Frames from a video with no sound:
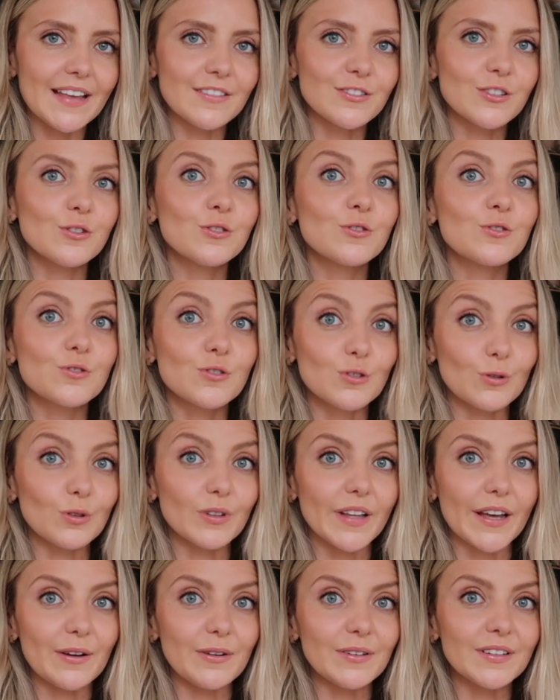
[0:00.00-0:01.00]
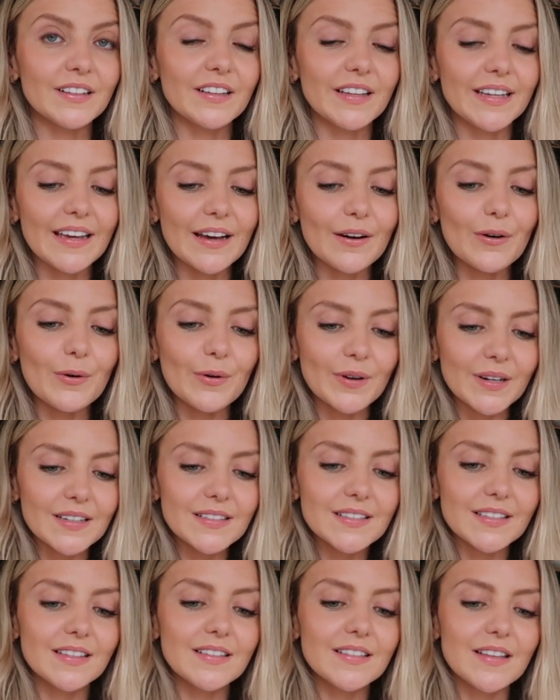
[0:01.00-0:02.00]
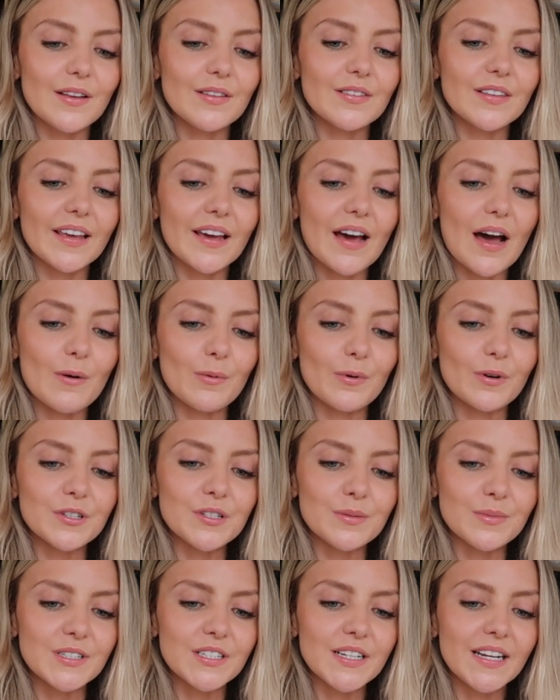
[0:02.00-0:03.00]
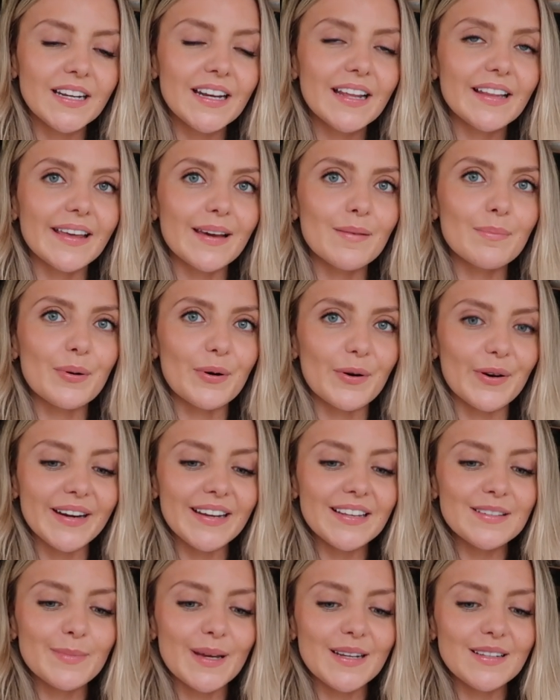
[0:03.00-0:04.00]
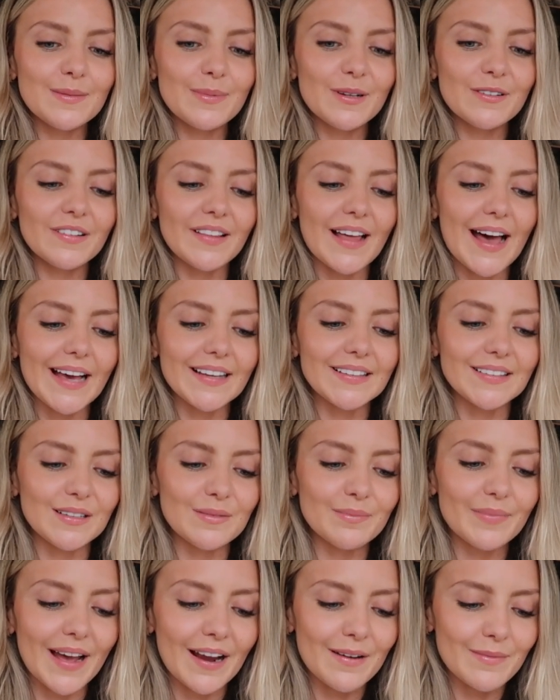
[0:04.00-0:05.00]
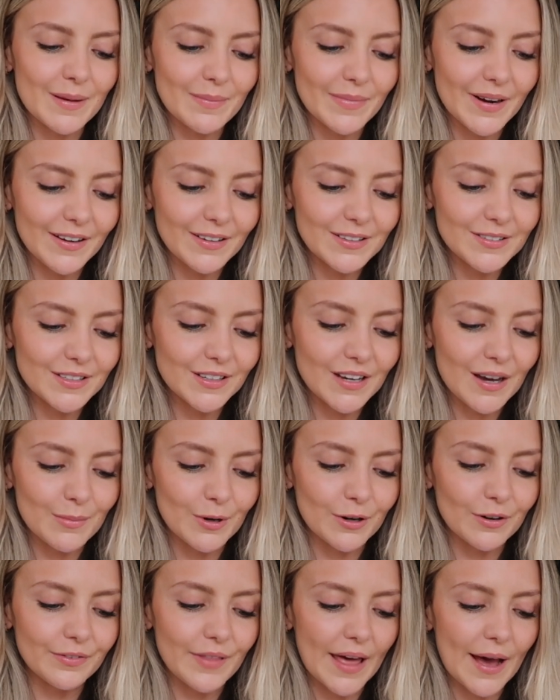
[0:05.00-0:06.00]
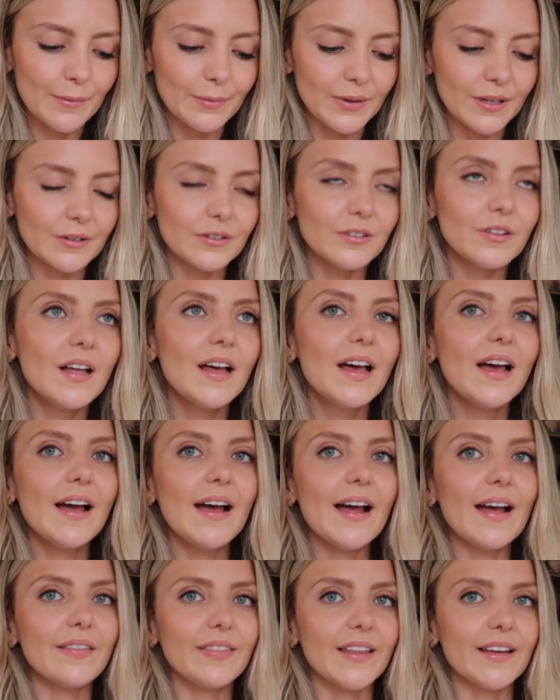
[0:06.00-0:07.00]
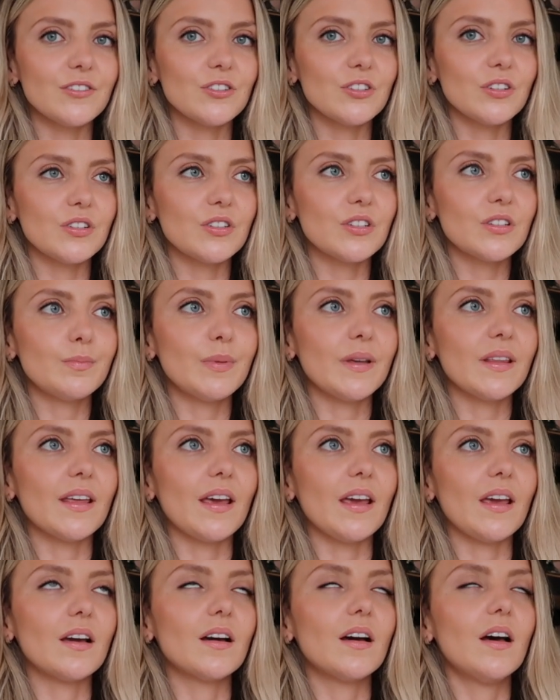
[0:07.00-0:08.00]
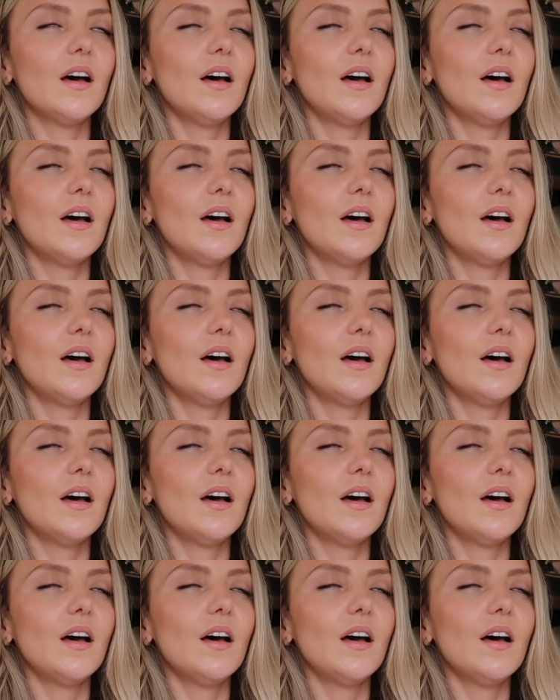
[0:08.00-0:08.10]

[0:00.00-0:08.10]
is so loud. Like it honestly sounds like a washing machine. Like pottery is meant to be relaxing, but I remember I used to come off that wheel and literally just be like,